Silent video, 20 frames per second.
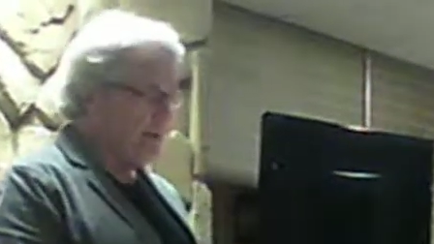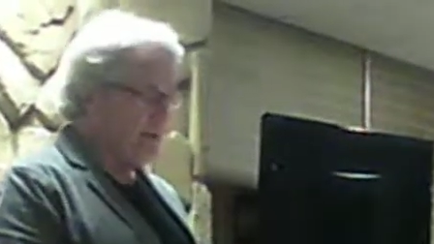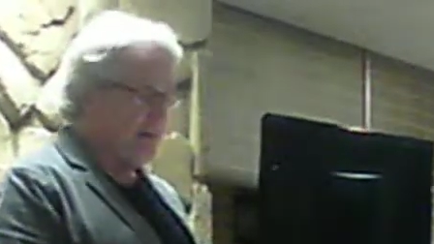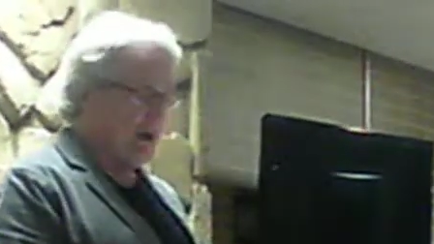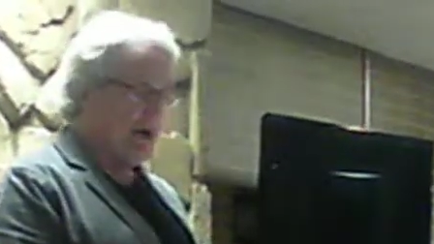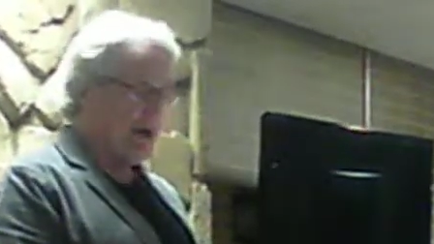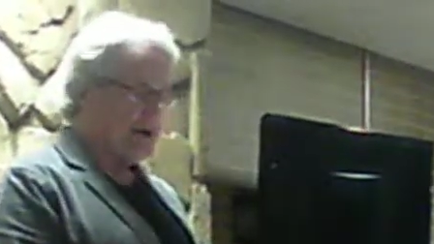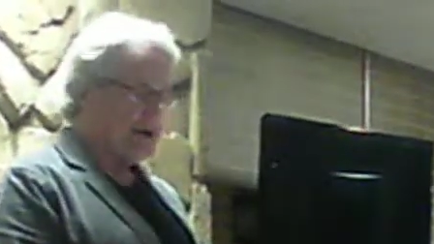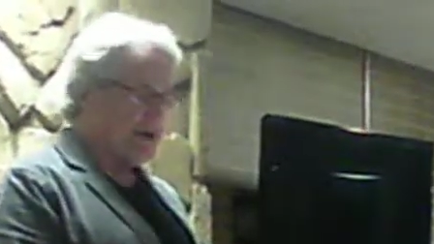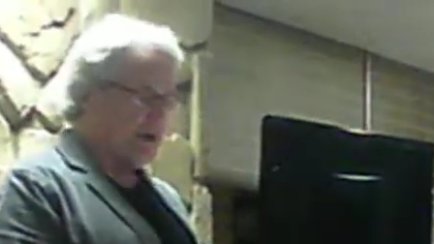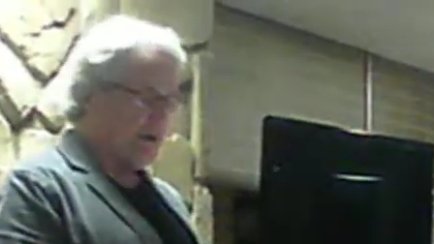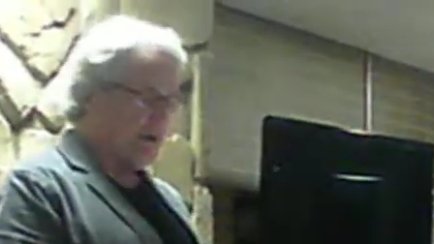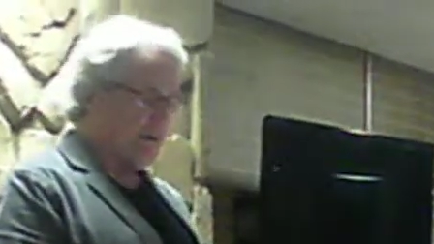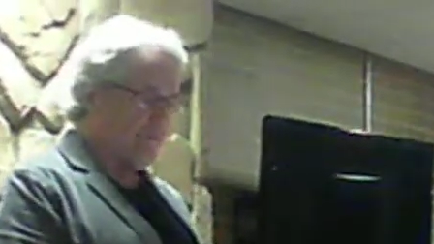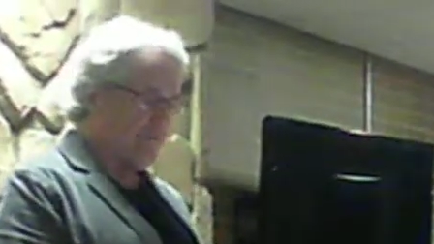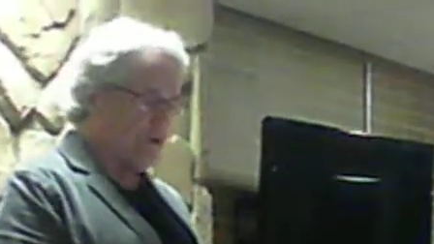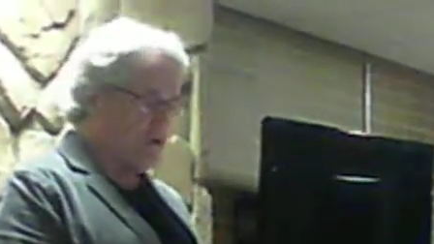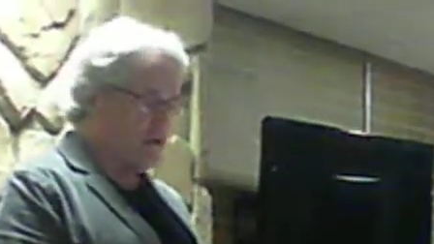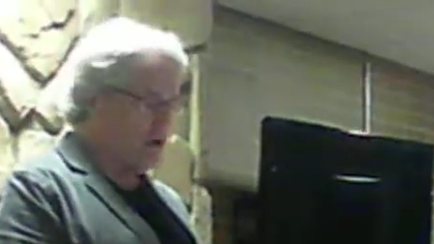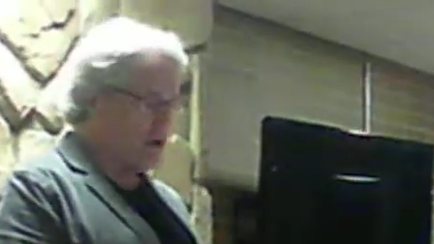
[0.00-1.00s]
blasting
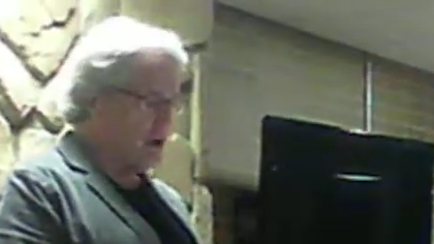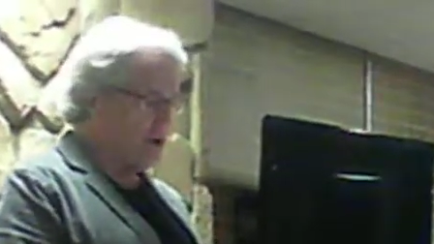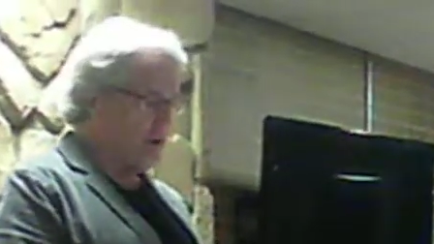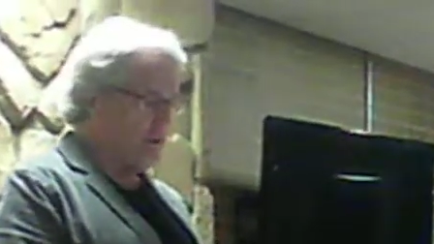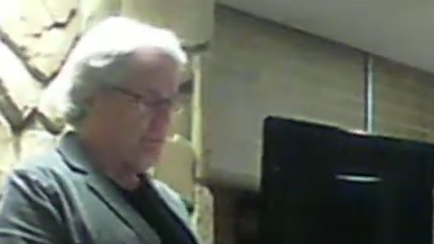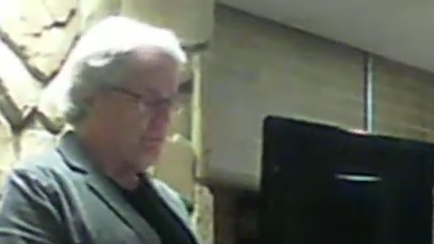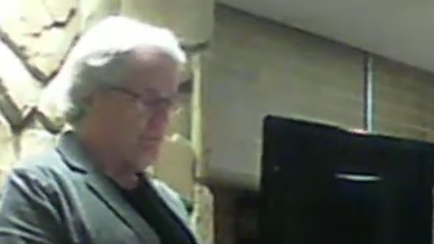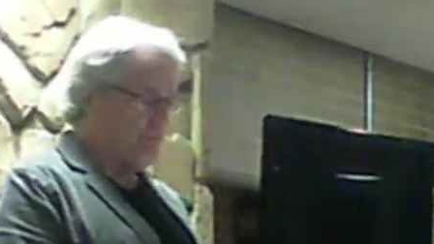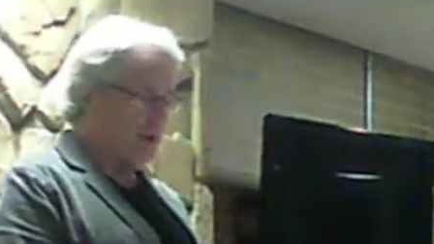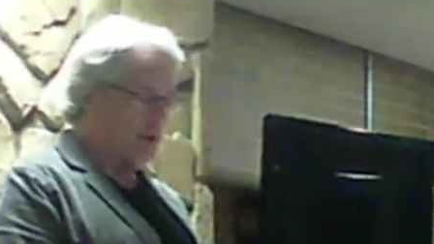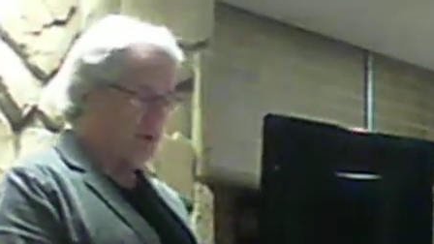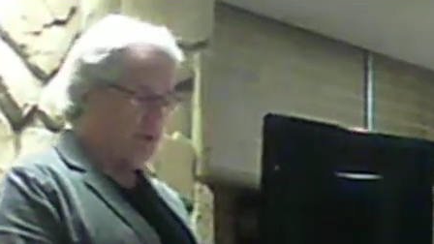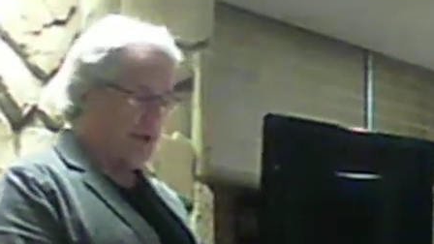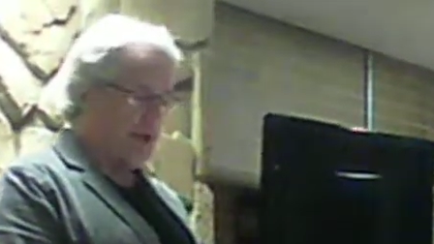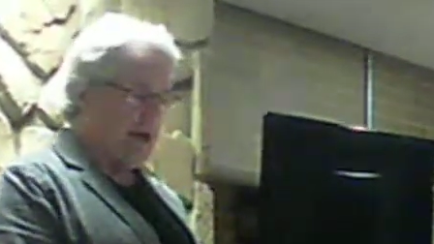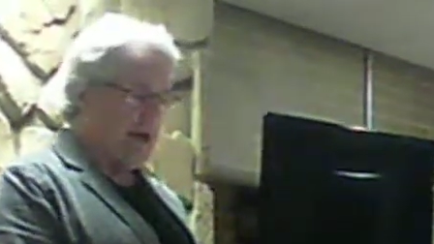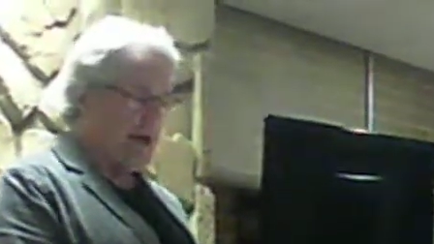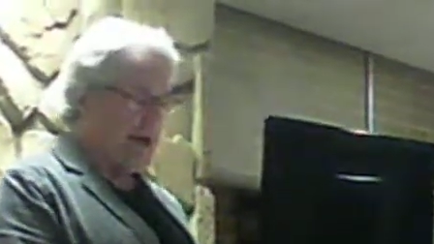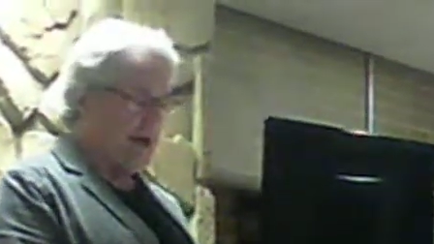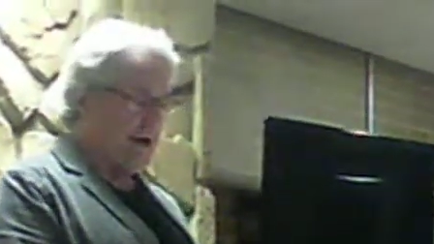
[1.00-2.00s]
every charm bolt
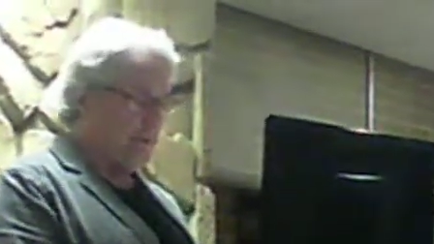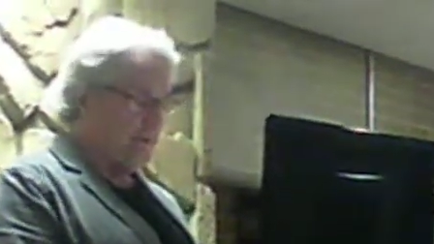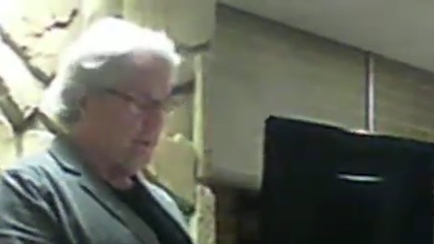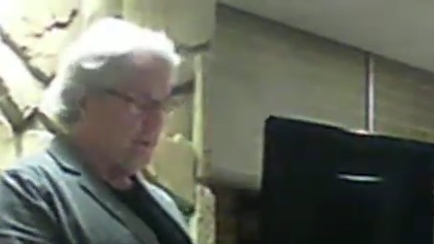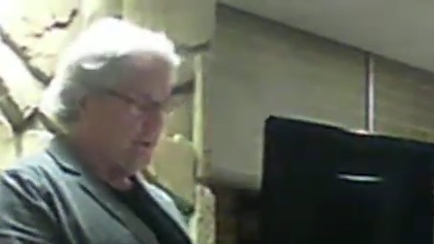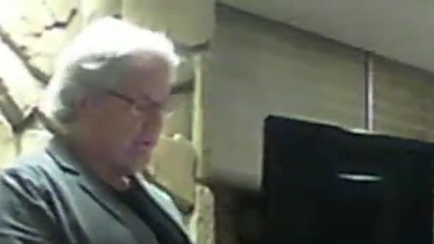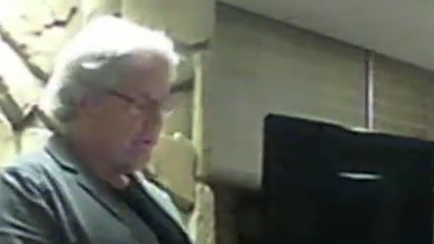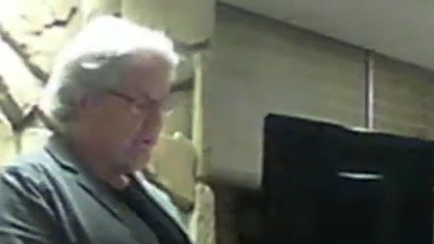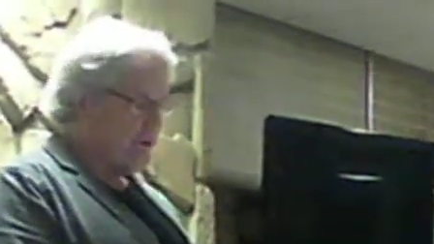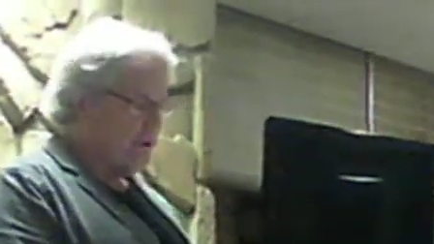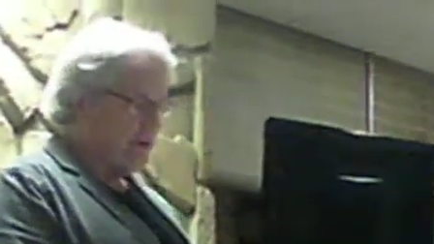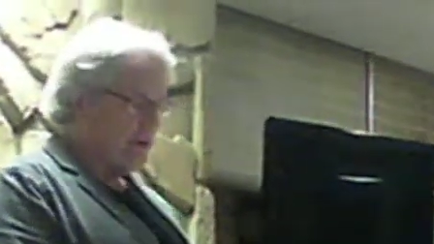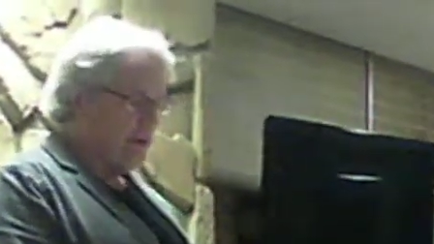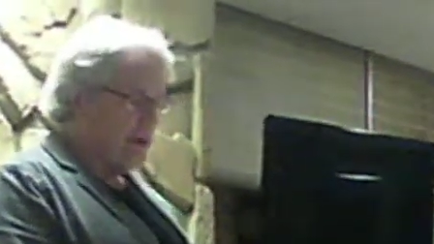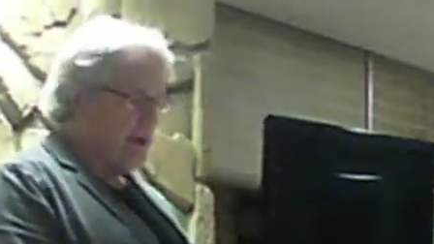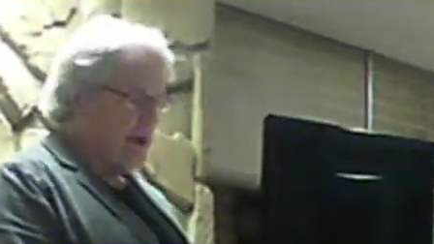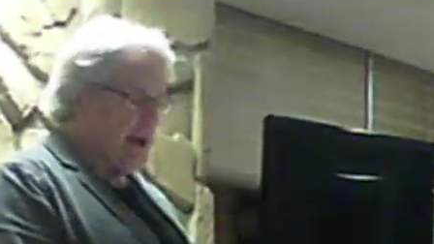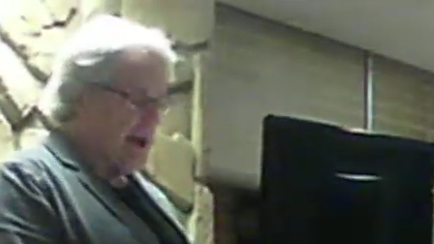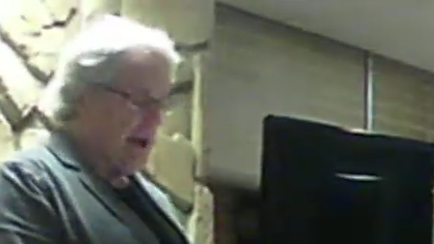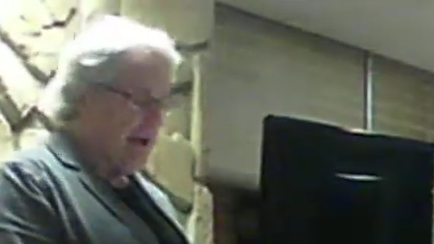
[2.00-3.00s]
I had in
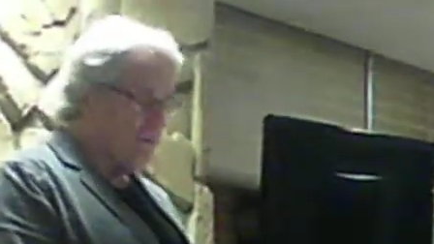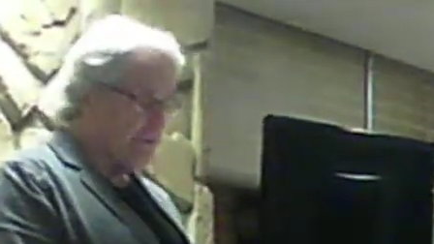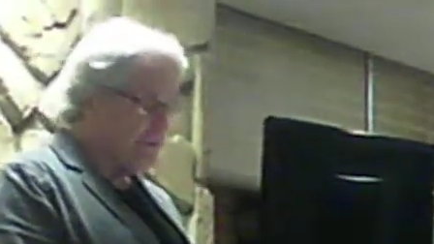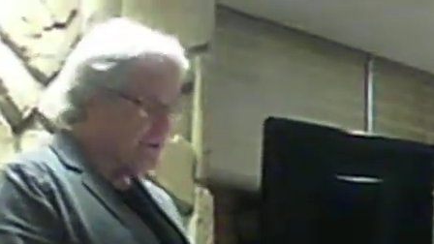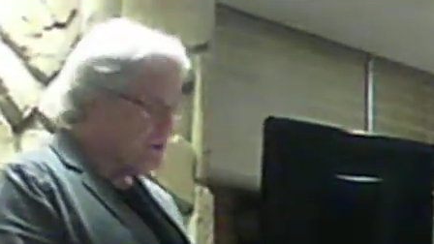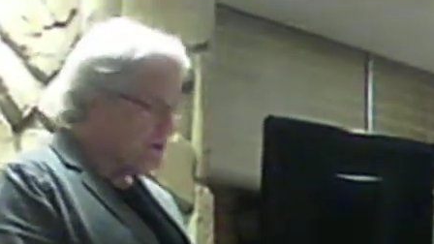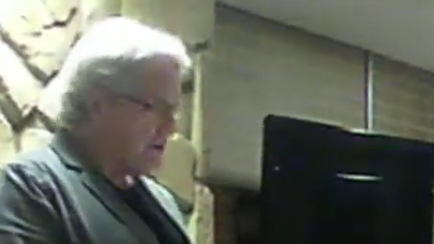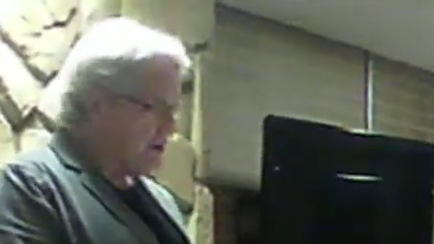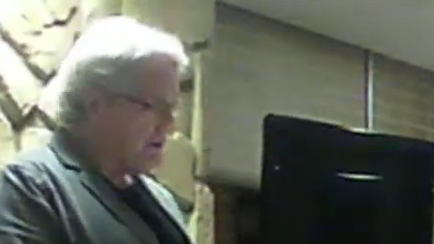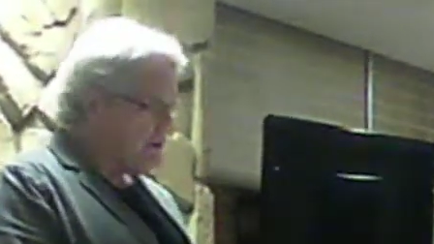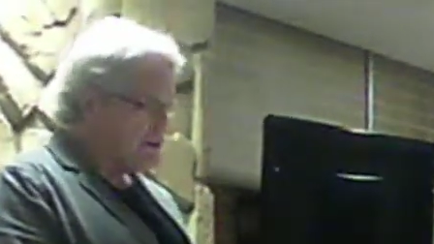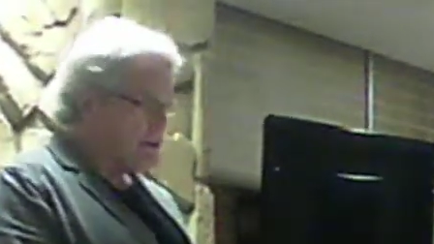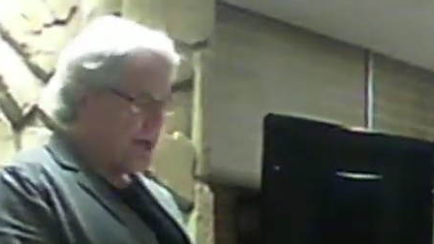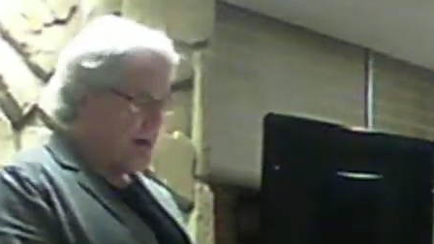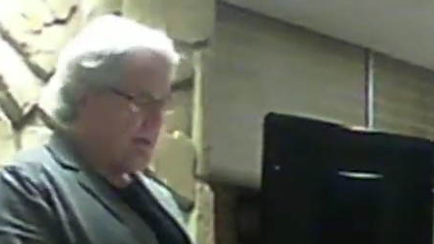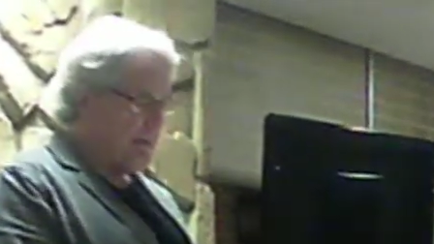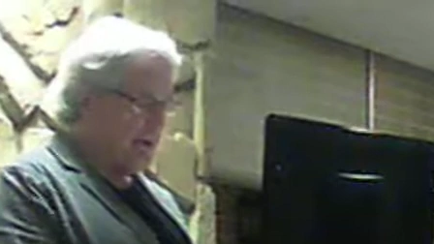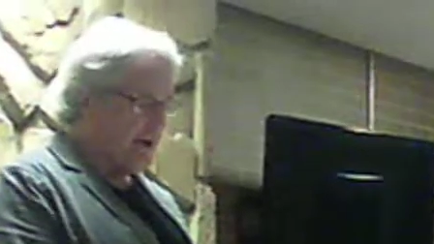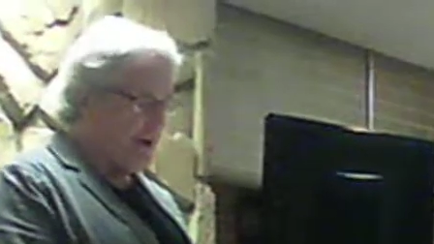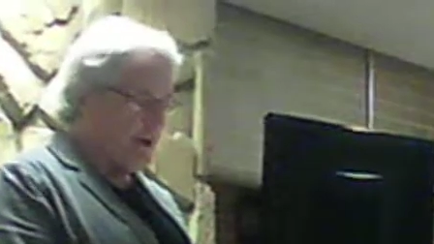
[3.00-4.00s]
this
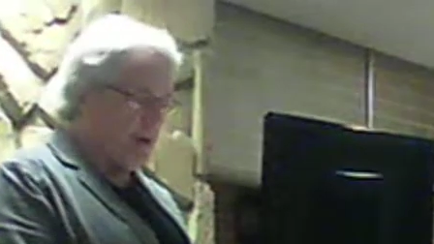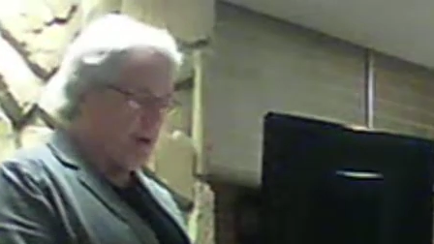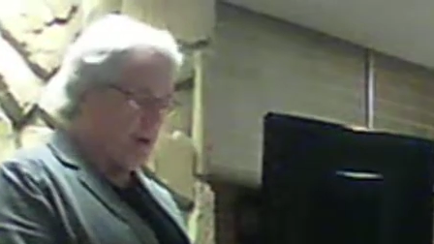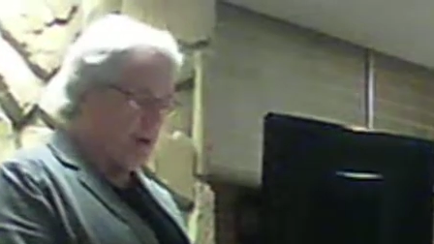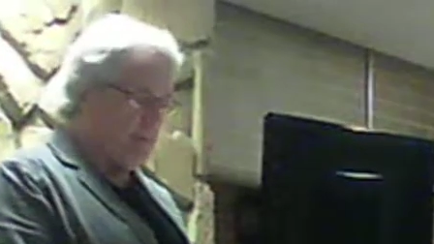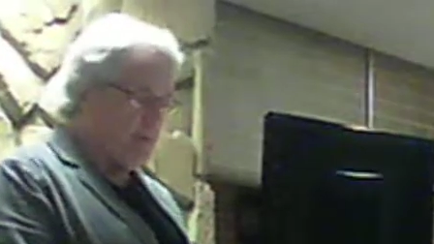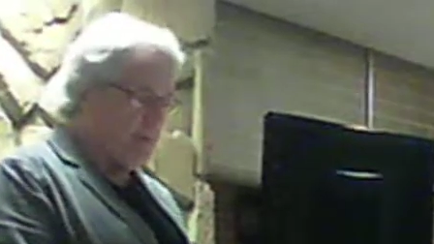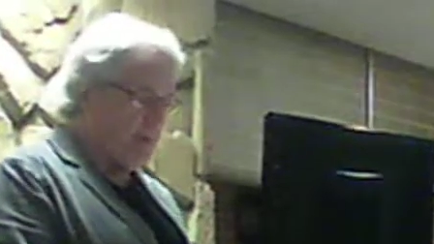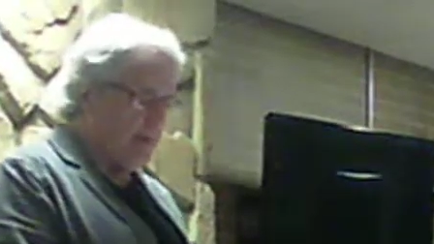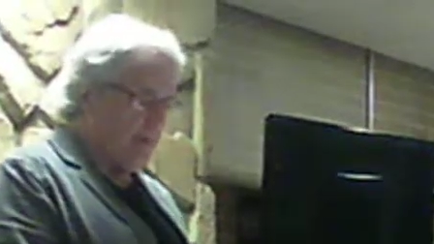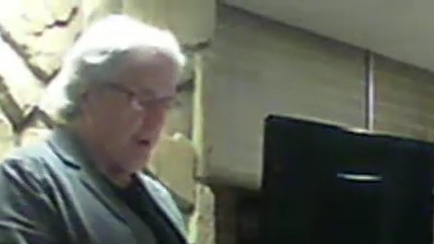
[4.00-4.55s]
heart-stopping honey,